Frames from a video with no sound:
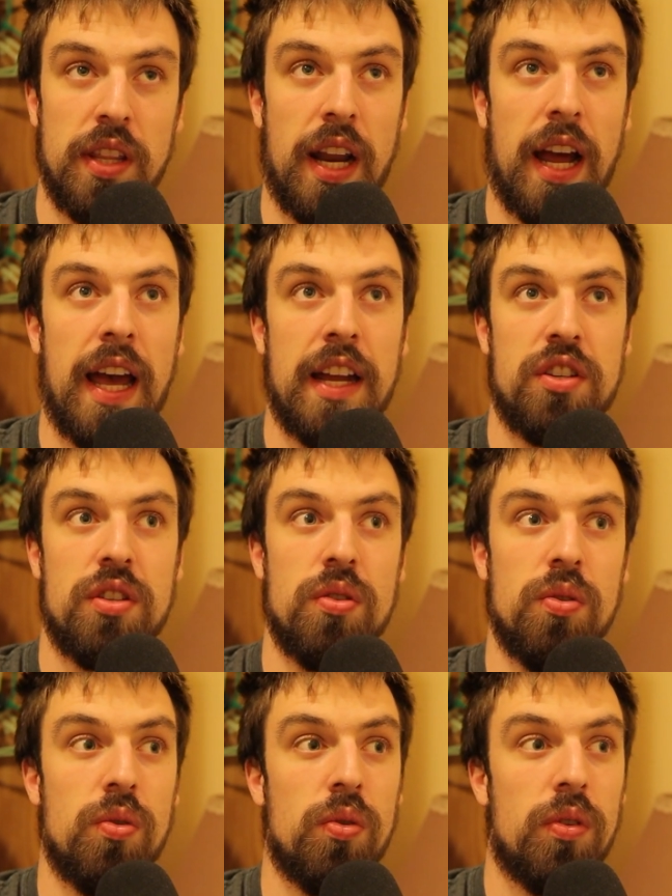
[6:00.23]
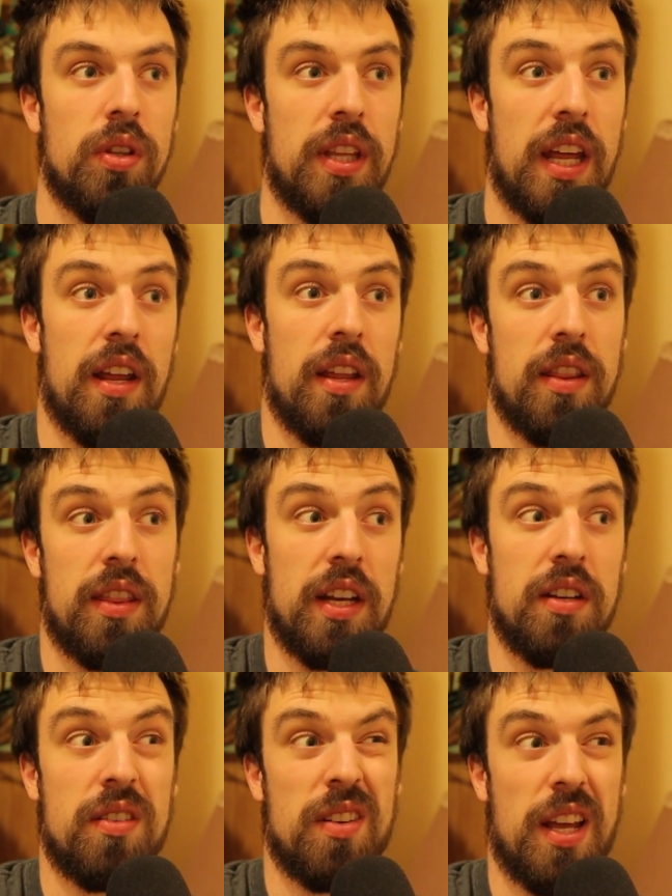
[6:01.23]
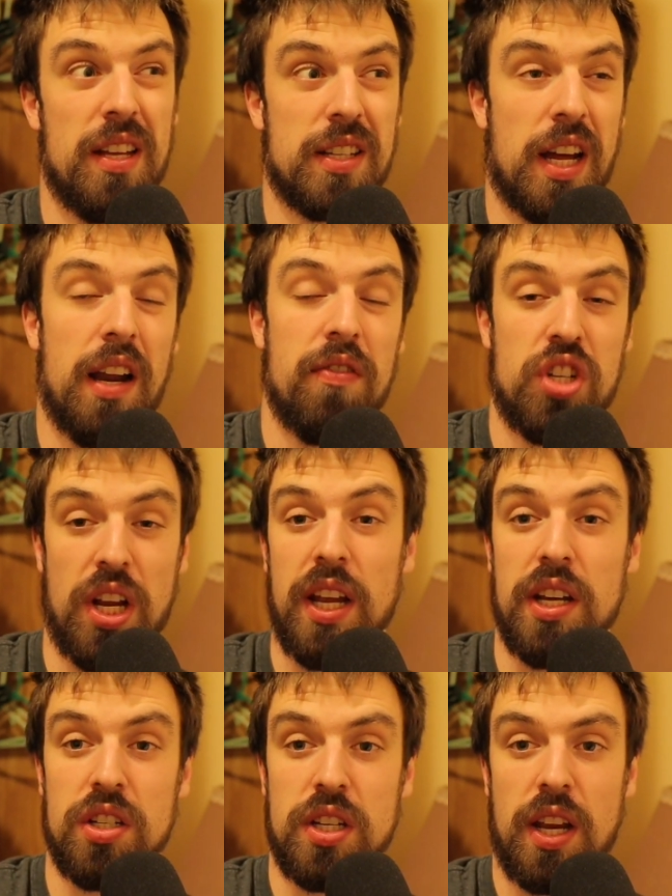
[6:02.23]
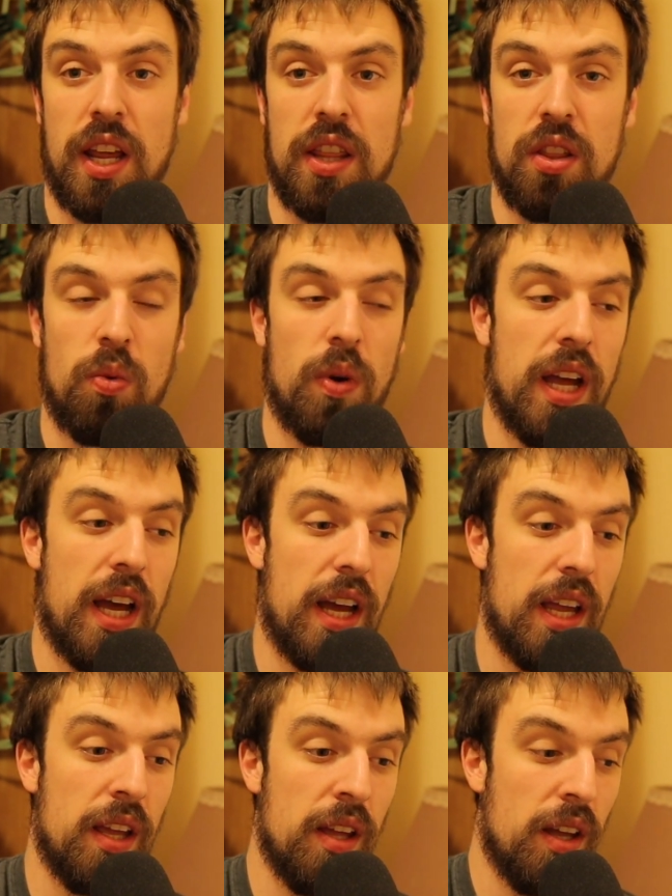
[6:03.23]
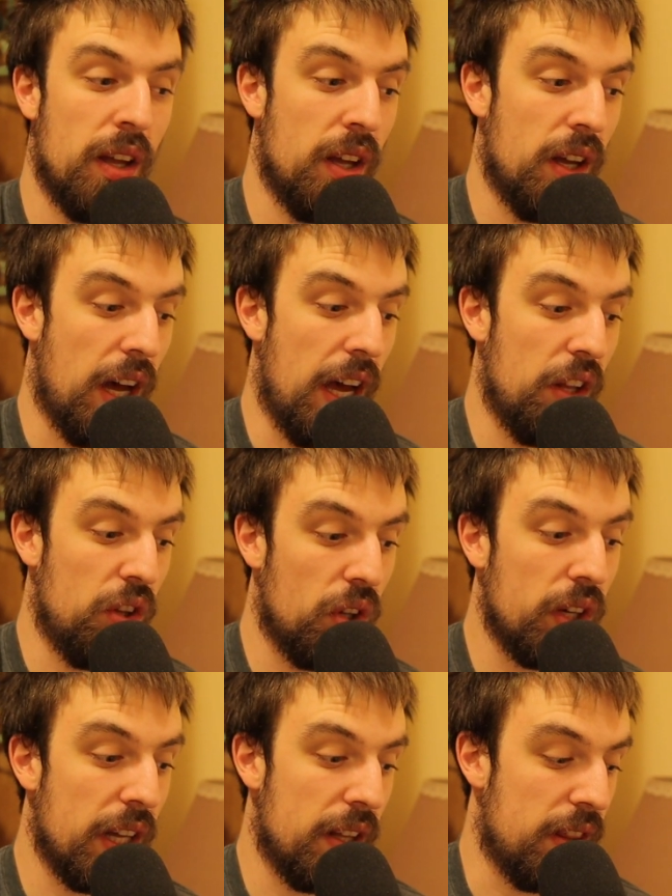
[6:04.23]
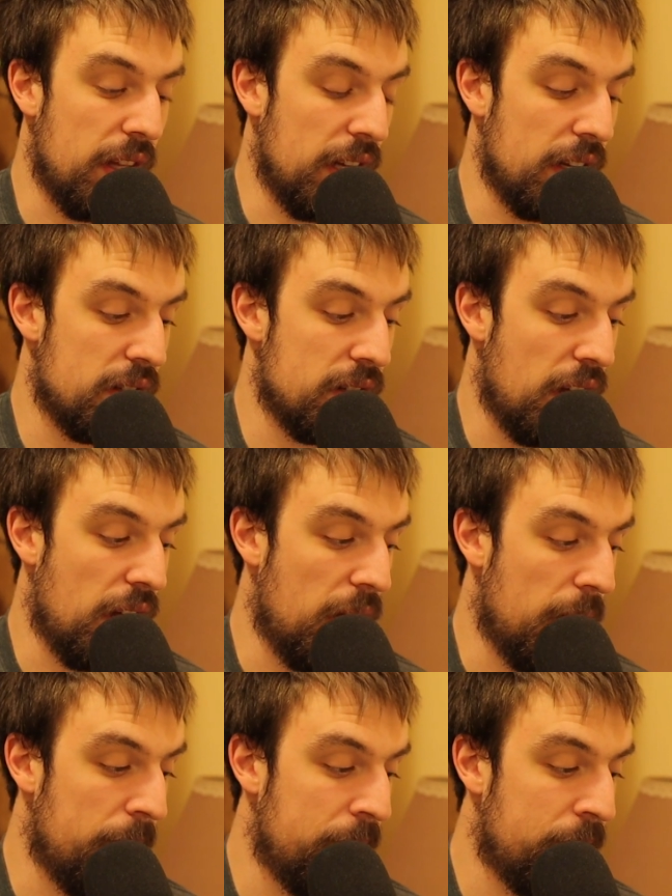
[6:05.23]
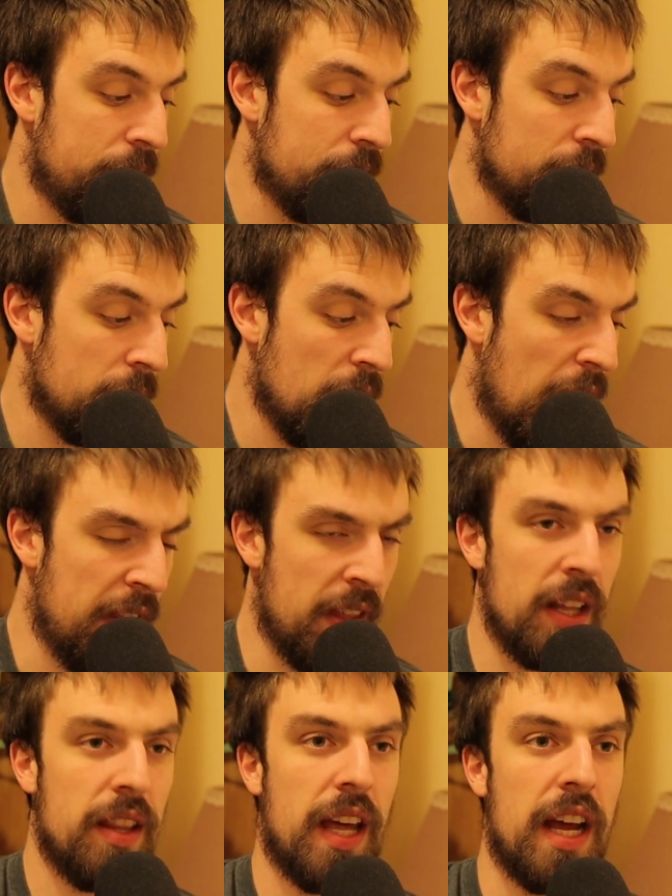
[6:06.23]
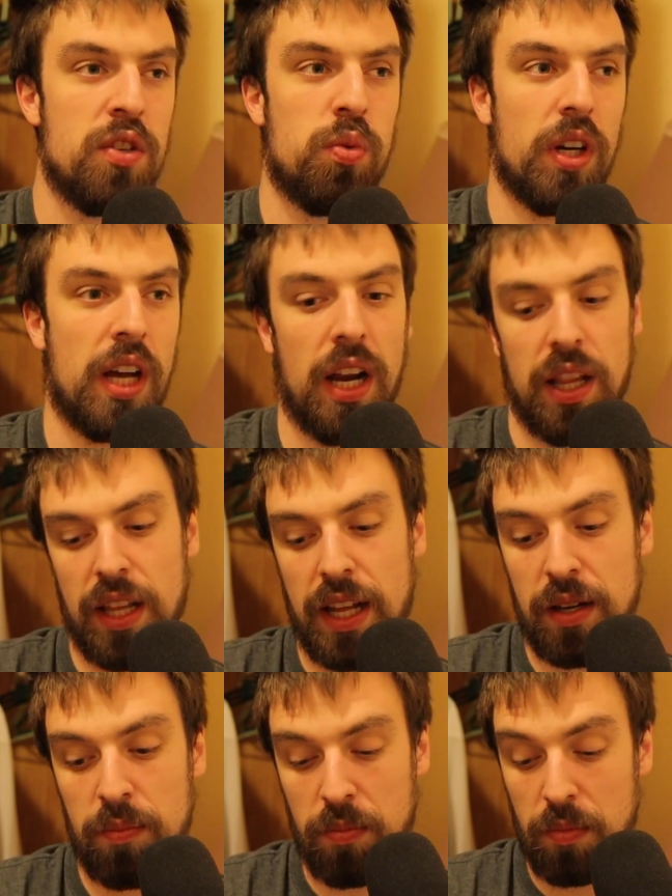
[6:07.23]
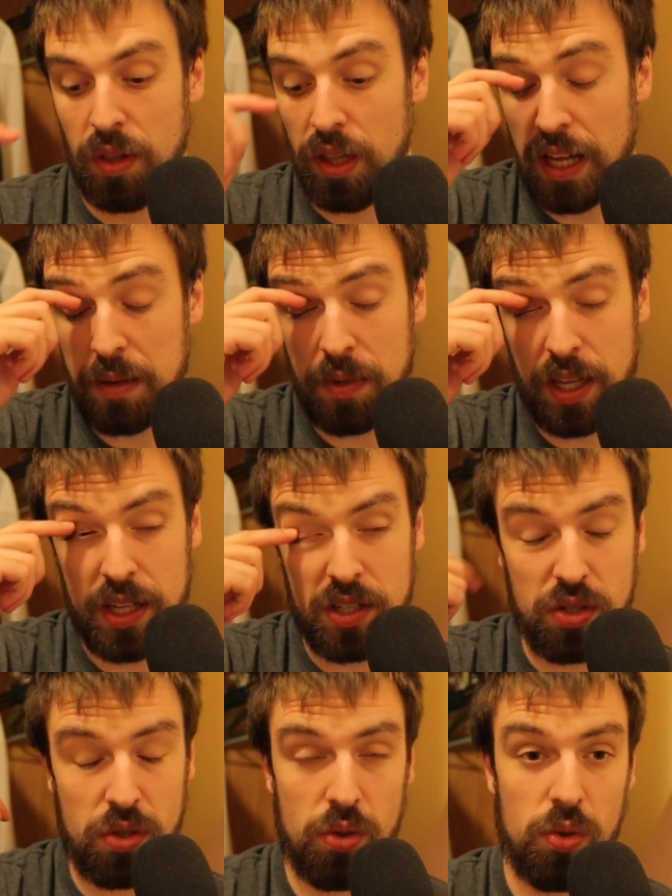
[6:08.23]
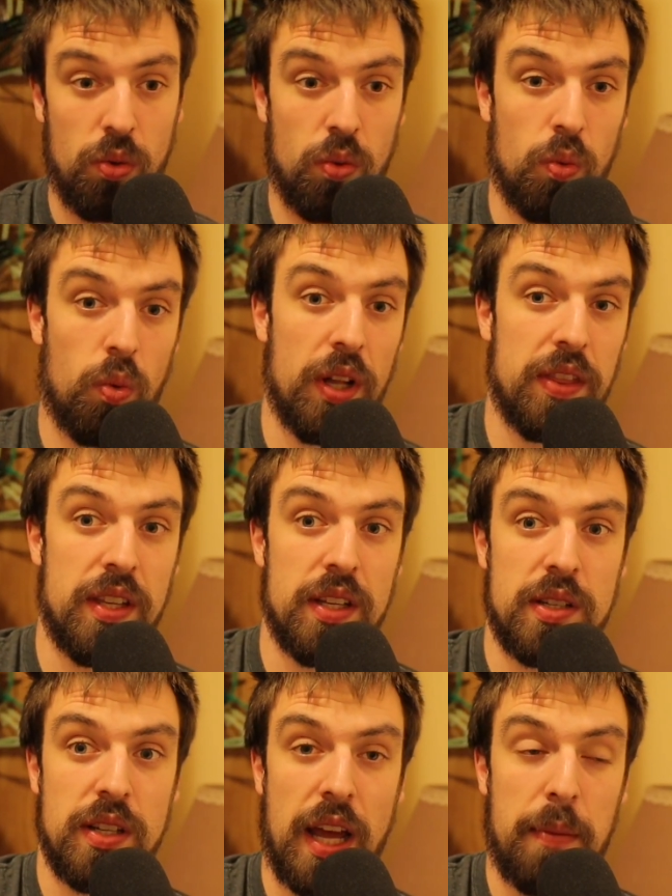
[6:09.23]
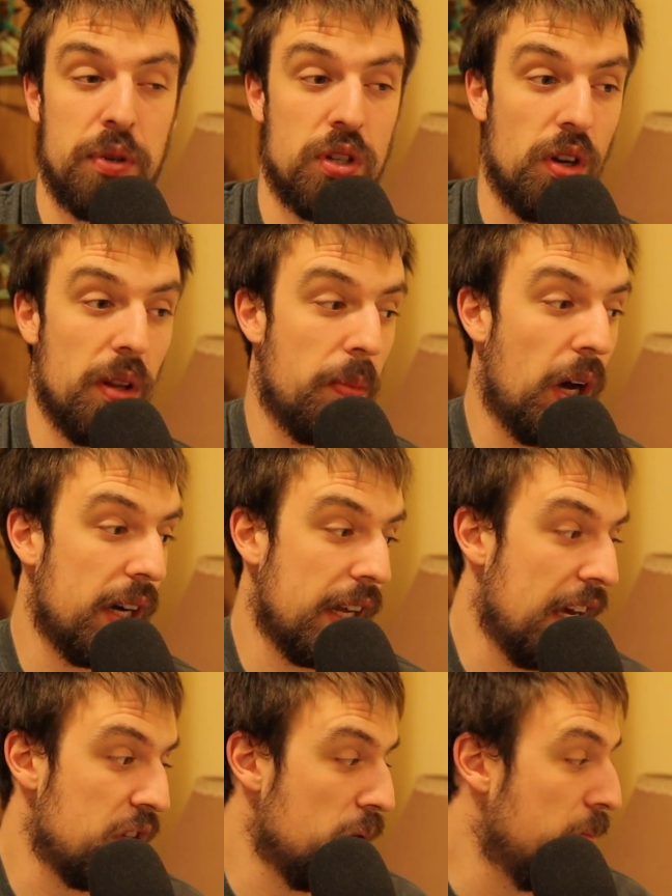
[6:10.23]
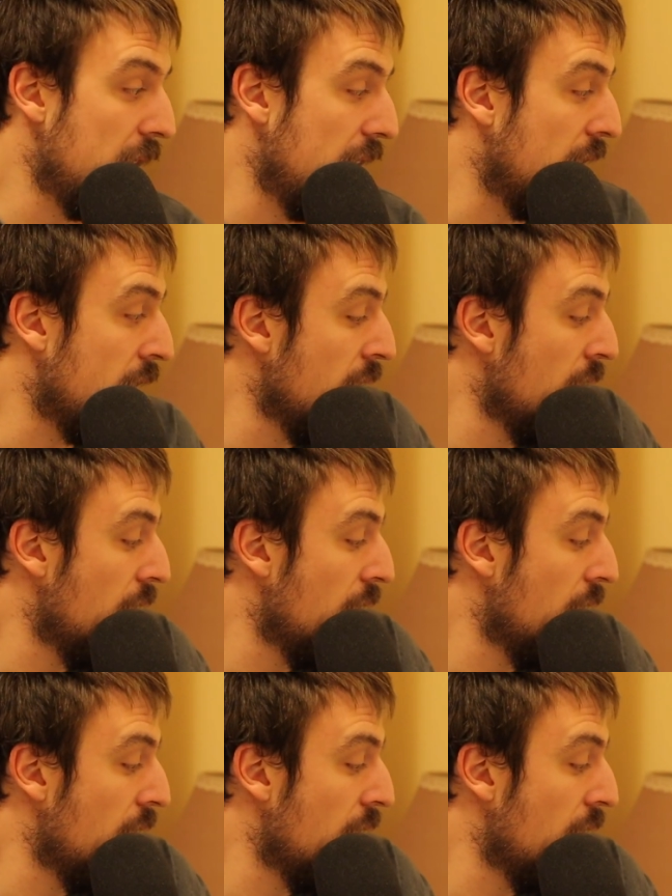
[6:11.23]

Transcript: that I had to that has kind of changed and the way I look at things. And that's what kind of led me into what this episode of the podcast would be.